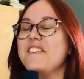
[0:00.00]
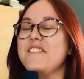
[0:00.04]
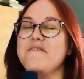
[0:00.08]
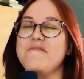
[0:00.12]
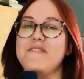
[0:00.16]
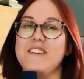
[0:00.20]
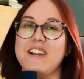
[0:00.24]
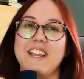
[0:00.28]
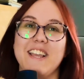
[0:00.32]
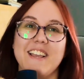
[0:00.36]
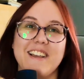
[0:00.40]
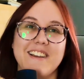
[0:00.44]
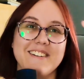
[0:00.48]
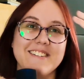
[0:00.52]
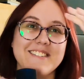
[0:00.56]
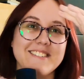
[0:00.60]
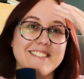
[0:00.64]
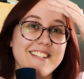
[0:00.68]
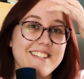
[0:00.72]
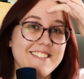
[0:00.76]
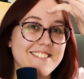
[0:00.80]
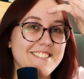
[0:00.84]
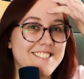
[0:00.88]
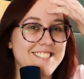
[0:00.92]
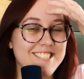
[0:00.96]
Oh my
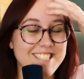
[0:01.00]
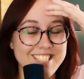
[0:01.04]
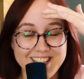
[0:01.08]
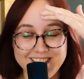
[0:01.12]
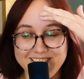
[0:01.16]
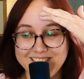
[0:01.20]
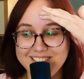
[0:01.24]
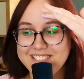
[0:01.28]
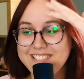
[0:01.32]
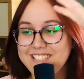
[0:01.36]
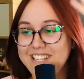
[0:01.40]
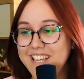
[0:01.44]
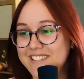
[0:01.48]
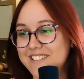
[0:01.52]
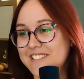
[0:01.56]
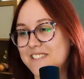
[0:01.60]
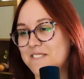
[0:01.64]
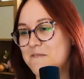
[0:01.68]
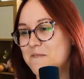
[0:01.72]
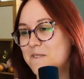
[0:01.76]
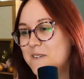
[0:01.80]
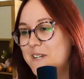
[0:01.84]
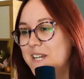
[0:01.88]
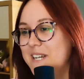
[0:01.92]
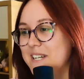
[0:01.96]
goodness, shit is
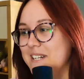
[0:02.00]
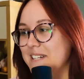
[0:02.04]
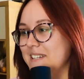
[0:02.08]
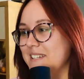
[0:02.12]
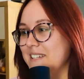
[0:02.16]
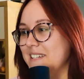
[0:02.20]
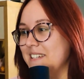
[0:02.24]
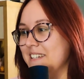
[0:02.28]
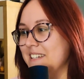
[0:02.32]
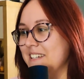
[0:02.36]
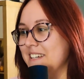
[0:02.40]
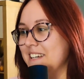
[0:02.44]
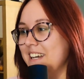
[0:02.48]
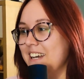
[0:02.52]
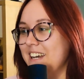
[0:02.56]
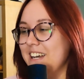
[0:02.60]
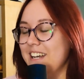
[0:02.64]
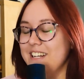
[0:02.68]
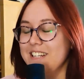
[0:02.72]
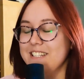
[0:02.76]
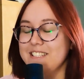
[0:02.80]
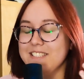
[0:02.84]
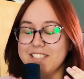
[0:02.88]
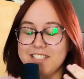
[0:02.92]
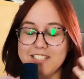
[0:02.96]
getting real.
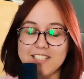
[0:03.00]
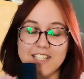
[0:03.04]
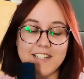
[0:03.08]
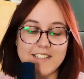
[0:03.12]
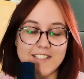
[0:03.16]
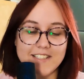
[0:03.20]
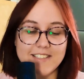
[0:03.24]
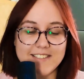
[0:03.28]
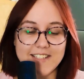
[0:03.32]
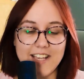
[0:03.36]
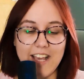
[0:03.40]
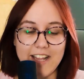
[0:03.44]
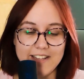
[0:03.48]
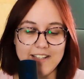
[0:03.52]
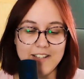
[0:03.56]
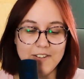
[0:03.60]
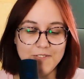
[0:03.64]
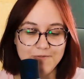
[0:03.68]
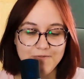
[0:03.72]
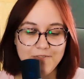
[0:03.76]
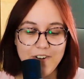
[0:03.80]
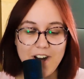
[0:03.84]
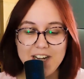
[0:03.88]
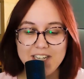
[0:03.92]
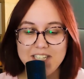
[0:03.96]
Shit is
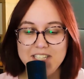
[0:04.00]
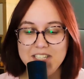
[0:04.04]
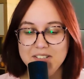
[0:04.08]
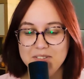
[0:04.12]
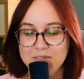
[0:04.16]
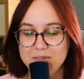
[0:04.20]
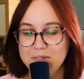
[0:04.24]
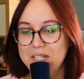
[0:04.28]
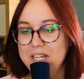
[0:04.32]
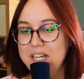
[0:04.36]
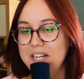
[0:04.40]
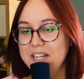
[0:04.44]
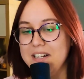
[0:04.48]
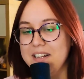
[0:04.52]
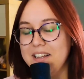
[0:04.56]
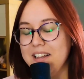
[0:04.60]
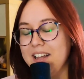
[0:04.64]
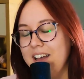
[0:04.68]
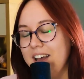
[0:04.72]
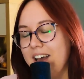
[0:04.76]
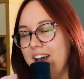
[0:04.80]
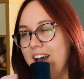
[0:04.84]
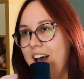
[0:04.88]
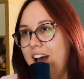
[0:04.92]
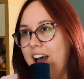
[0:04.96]
getting fucking real.
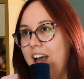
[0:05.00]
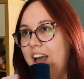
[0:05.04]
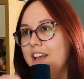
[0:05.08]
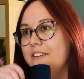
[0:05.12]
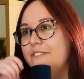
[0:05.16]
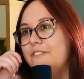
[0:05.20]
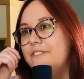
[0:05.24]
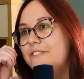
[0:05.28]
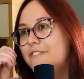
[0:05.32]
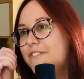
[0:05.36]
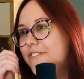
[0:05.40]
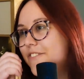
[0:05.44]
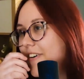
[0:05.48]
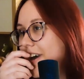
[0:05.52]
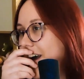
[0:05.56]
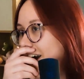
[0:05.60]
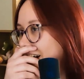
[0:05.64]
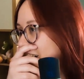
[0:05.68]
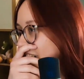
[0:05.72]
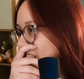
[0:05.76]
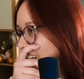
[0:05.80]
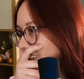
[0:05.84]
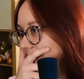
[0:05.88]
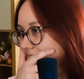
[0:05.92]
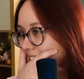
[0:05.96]

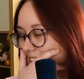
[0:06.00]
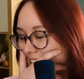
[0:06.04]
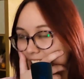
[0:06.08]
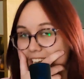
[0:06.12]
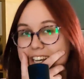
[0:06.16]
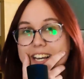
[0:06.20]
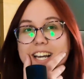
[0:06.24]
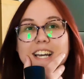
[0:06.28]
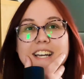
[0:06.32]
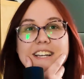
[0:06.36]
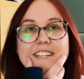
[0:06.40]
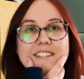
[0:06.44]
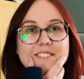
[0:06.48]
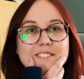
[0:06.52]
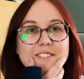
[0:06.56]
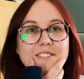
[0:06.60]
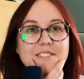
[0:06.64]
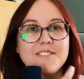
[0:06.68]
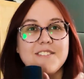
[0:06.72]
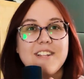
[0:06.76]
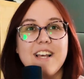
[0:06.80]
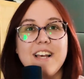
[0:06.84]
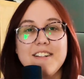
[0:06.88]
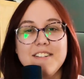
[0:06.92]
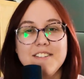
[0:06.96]
Fuck. I
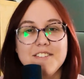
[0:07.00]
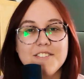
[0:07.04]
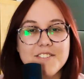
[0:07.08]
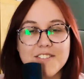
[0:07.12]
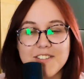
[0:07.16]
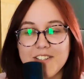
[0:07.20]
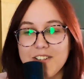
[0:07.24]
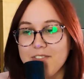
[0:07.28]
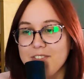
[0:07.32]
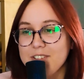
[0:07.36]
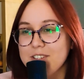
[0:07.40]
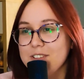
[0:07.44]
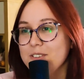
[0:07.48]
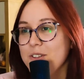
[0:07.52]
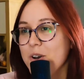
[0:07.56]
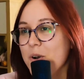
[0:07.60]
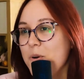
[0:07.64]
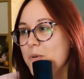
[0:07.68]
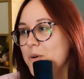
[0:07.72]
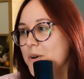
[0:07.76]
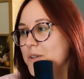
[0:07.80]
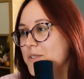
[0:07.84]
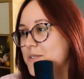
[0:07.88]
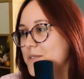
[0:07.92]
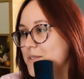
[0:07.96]
don't even
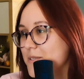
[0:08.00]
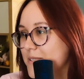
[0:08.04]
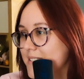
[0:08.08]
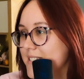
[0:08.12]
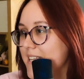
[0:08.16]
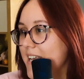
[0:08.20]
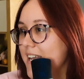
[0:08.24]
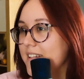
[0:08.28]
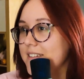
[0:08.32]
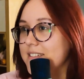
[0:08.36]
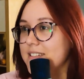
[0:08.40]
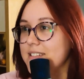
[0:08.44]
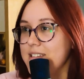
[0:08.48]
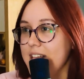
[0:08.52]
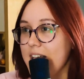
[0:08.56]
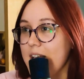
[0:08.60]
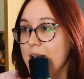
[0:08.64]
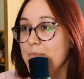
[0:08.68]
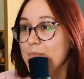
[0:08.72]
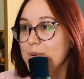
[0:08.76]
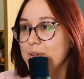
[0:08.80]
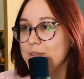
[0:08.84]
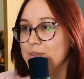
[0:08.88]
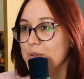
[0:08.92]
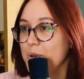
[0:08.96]
know what to say. This
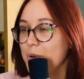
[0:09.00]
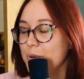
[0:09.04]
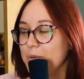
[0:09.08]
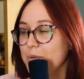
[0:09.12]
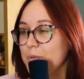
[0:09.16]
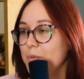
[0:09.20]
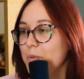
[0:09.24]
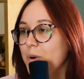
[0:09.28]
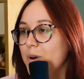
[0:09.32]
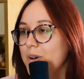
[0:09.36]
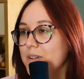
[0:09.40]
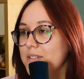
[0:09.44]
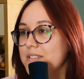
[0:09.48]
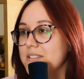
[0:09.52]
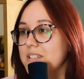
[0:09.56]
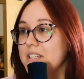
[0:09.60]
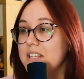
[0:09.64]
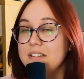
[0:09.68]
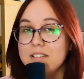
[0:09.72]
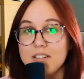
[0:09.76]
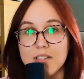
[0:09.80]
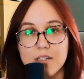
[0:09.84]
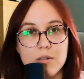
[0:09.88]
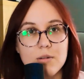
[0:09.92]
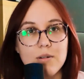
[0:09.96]
episode was
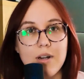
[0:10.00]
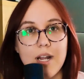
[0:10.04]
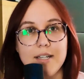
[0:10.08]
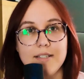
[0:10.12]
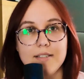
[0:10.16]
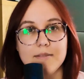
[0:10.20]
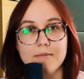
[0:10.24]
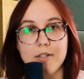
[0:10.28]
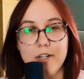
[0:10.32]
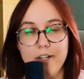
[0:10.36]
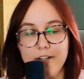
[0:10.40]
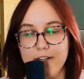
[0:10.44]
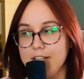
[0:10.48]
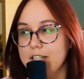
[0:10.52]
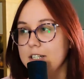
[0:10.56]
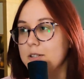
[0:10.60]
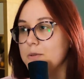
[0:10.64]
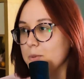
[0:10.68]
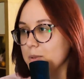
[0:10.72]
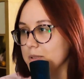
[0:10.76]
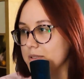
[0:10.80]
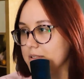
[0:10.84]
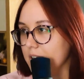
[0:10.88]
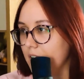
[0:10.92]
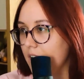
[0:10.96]
incredible.
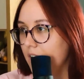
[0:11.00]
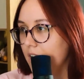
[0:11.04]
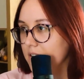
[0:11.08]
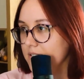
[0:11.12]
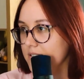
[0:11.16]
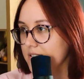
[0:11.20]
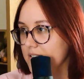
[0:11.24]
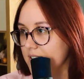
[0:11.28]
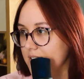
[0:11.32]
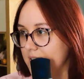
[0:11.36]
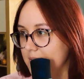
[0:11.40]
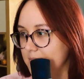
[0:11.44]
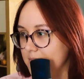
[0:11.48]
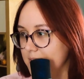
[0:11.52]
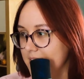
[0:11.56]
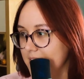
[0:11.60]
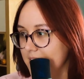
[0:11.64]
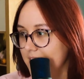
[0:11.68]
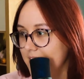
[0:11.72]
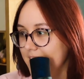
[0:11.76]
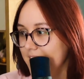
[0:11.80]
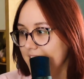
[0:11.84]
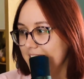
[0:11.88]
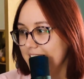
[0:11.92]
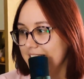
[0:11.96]
It was awesome.
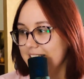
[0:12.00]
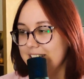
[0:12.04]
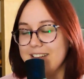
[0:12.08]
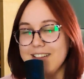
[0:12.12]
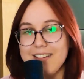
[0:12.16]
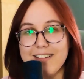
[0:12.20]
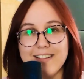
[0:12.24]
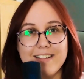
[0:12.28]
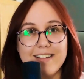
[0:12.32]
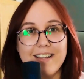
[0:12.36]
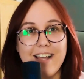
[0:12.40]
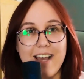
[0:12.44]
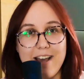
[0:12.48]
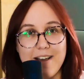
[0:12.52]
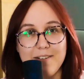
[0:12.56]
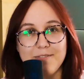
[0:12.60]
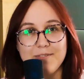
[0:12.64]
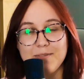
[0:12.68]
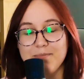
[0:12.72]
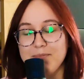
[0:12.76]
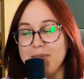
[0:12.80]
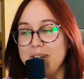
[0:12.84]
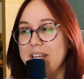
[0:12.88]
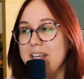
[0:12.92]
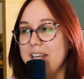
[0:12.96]
It
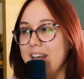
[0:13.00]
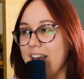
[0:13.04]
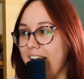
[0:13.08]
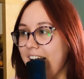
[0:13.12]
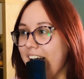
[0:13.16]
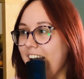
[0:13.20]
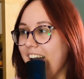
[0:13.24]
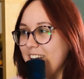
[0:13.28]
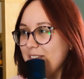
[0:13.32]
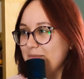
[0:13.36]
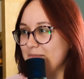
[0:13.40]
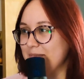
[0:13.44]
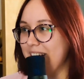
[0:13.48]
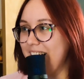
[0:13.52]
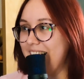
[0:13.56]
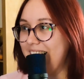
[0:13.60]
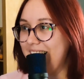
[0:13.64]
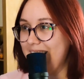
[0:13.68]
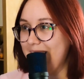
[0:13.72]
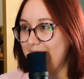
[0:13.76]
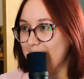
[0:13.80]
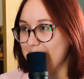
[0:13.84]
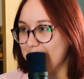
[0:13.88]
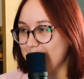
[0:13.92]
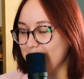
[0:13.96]
left me hyped
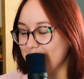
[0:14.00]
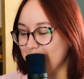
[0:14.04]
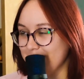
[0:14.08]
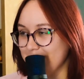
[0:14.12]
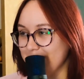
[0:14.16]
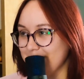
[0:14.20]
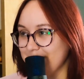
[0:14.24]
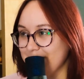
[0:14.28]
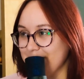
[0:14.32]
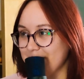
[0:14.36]
up